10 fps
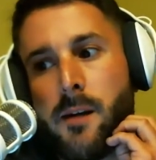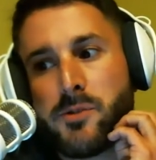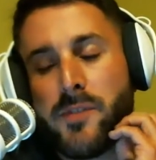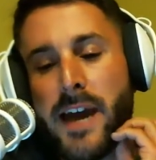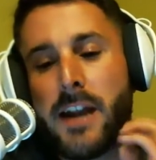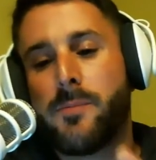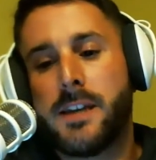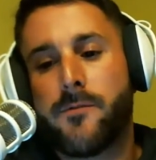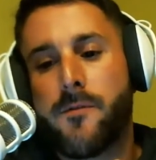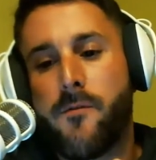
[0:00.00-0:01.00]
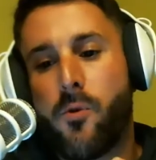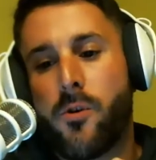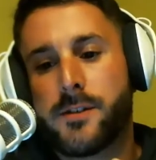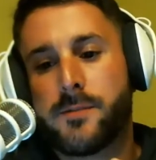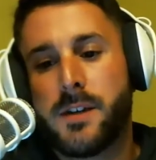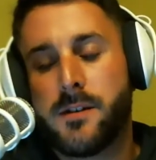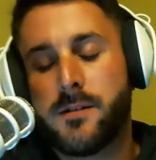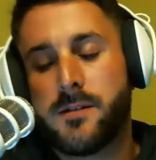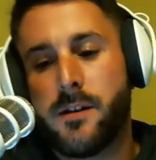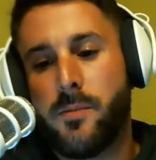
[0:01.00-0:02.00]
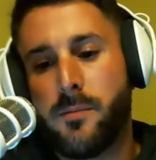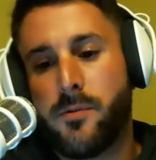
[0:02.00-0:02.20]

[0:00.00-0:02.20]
So that'll be different for us, because that'll be a